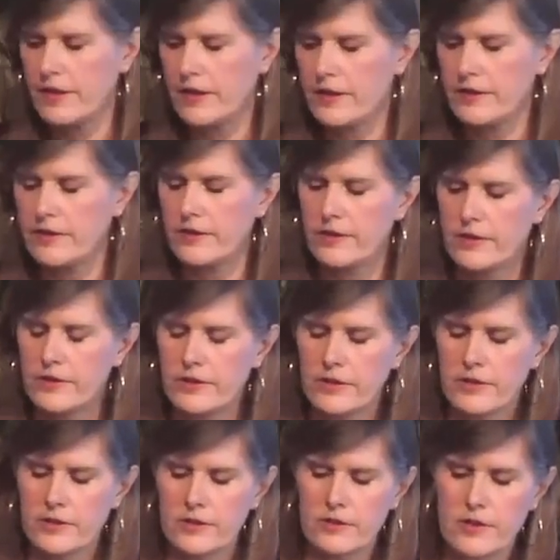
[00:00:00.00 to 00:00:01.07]
then
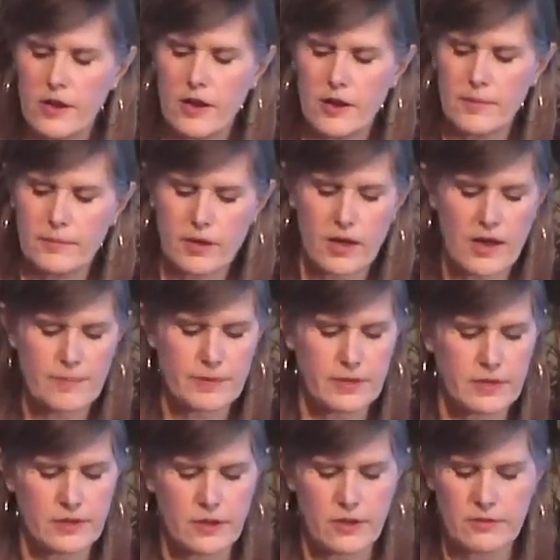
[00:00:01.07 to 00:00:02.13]
copy
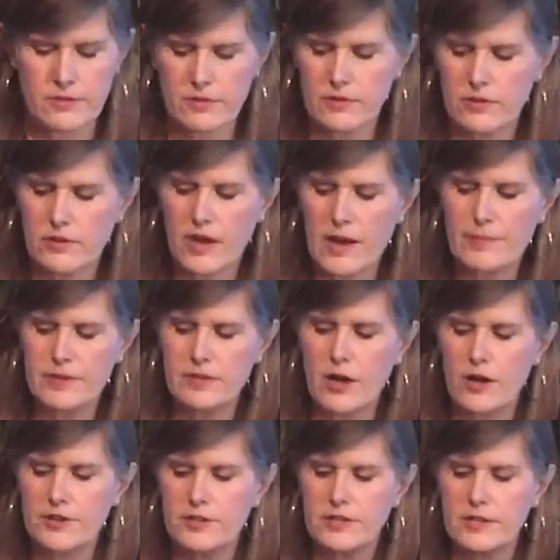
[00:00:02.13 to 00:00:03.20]
it. Copy.
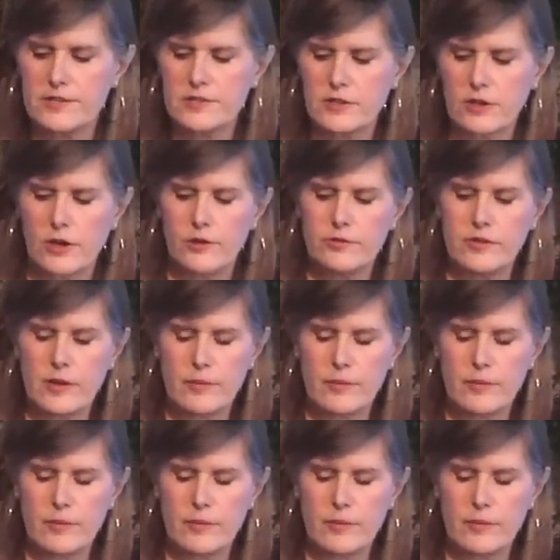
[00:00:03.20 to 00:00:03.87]
All you need is the code